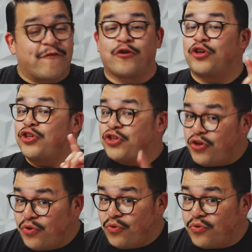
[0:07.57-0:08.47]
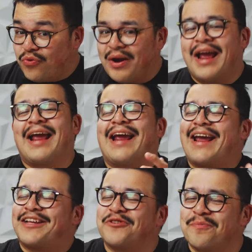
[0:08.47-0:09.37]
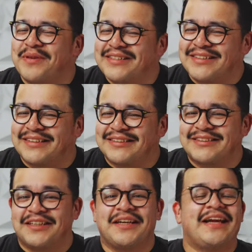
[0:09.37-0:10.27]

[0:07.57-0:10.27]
for you and your business.